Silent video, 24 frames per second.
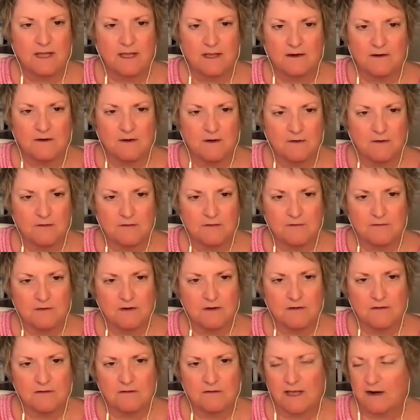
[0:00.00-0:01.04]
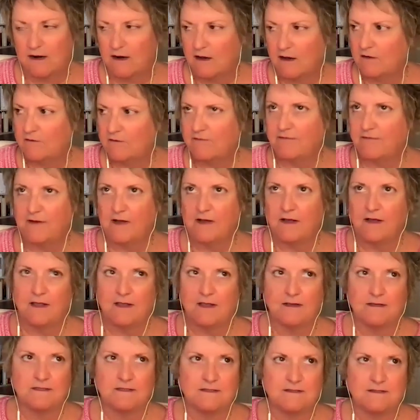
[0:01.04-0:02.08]
and go through, and I'll
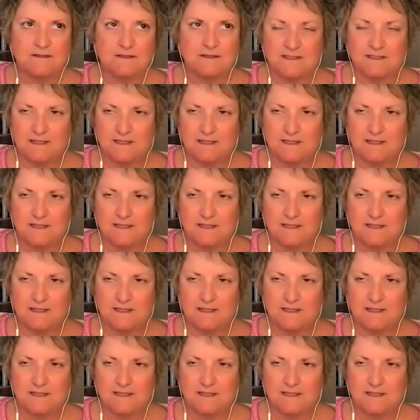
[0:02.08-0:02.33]
find